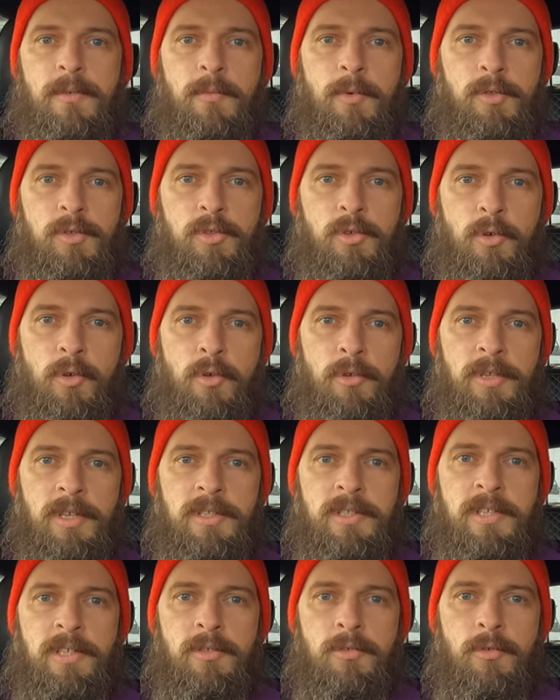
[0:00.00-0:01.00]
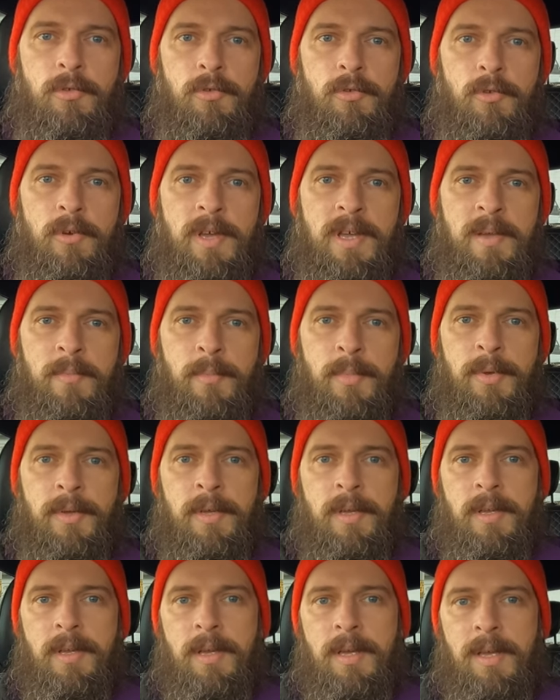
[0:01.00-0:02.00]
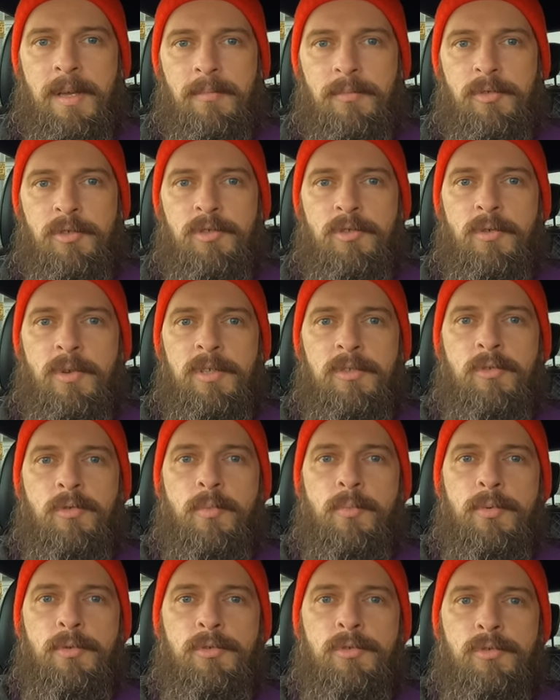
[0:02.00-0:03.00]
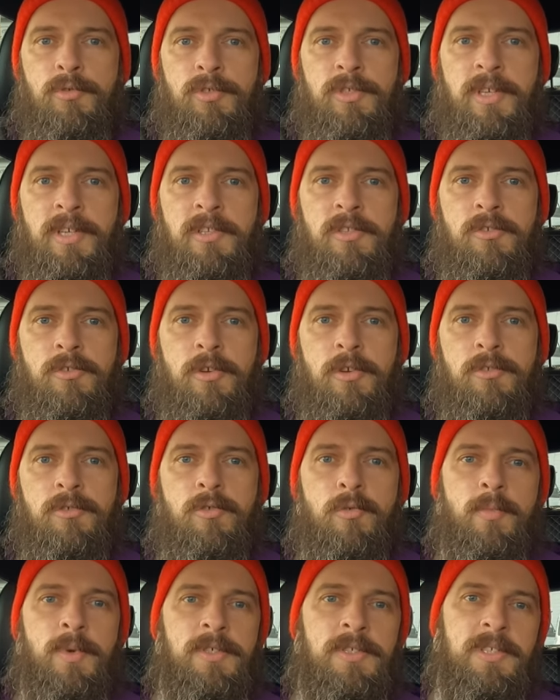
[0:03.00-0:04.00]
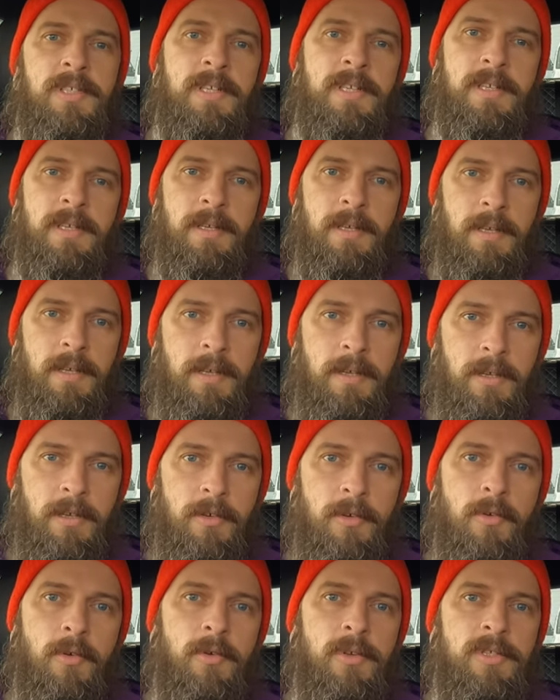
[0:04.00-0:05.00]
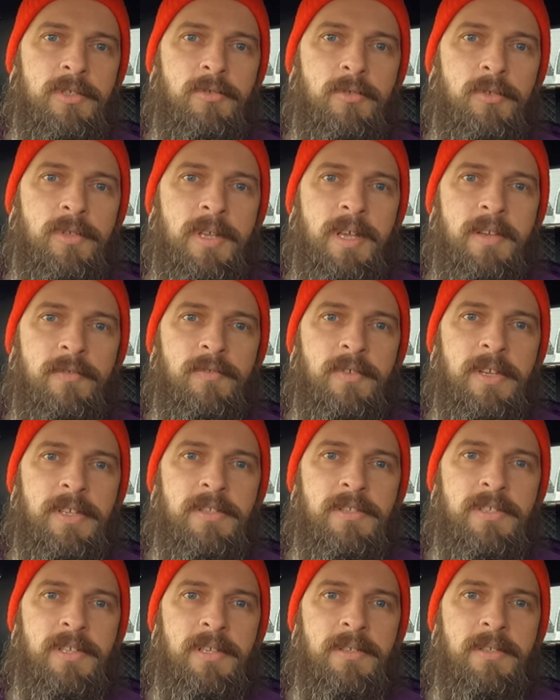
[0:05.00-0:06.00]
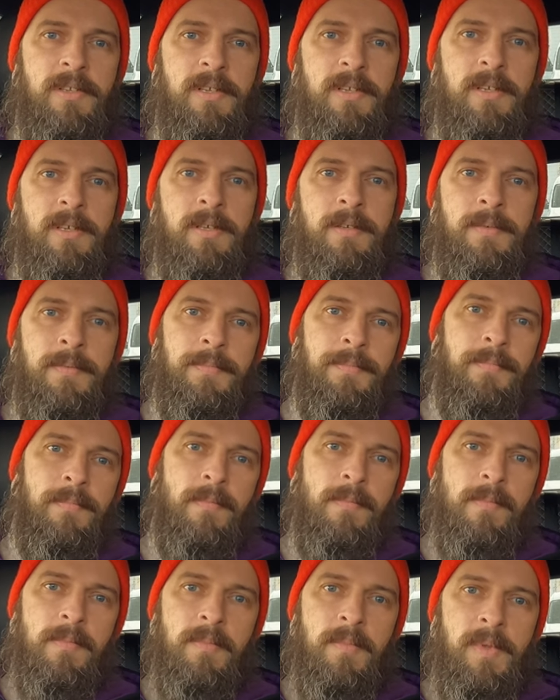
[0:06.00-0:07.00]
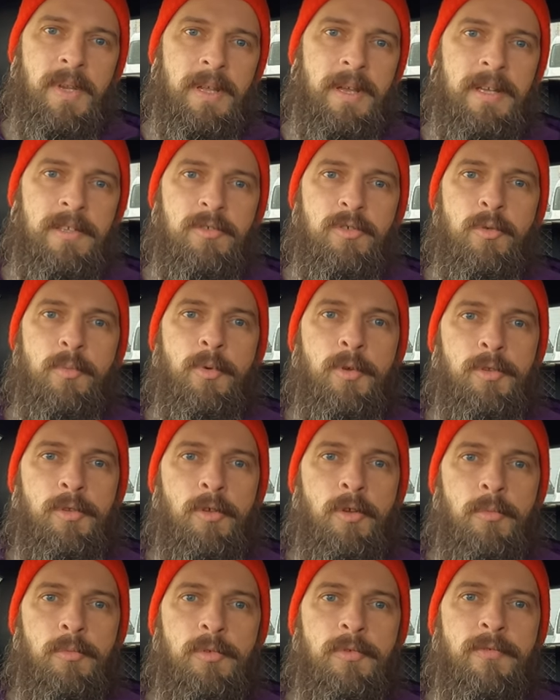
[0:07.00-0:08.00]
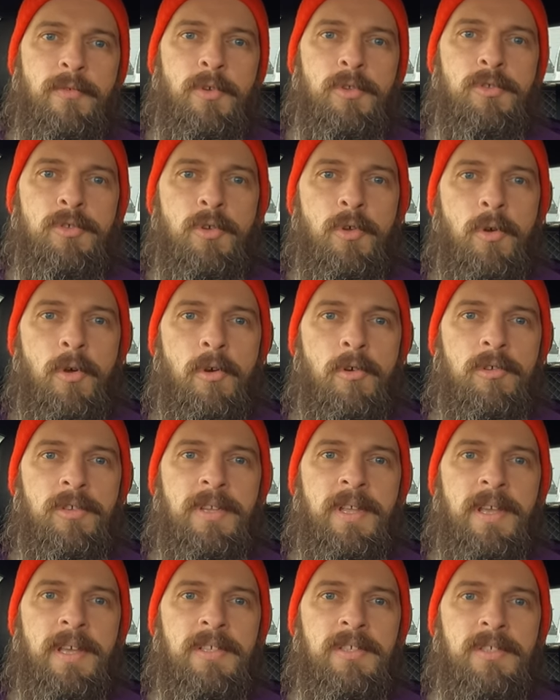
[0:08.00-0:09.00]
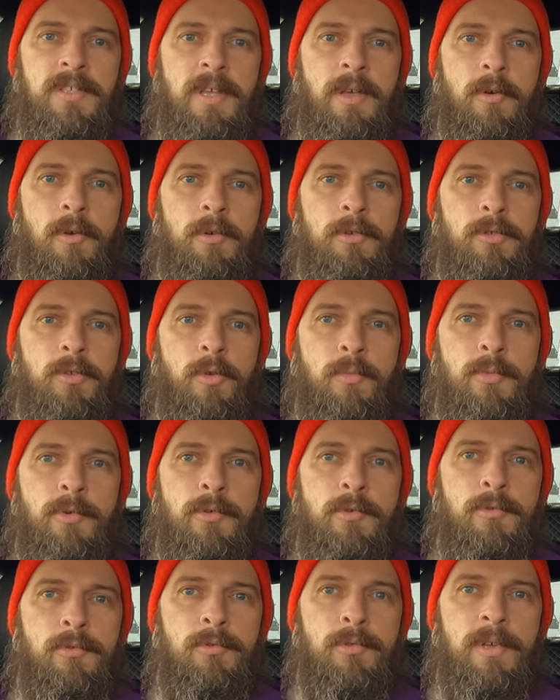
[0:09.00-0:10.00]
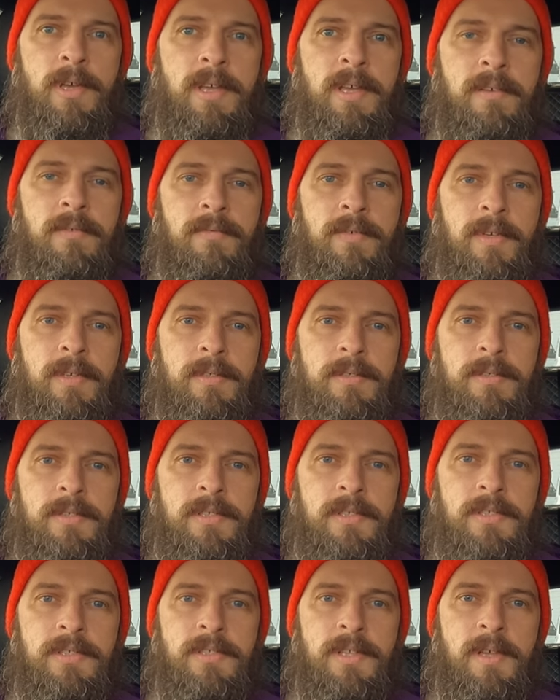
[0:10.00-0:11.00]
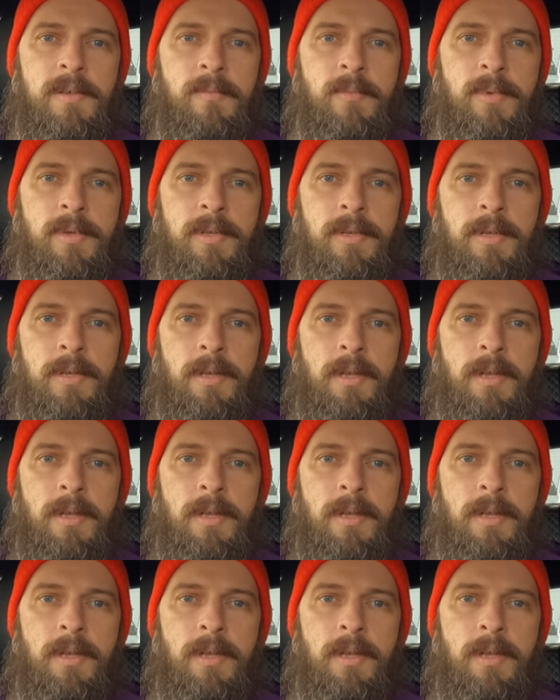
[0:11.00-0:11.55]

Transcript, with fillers: Once you're connected to your app, I'm just going to put your screenshot. You basically go in the drivetrain setting. At the bottom, you've got the Haldex all-W drive system,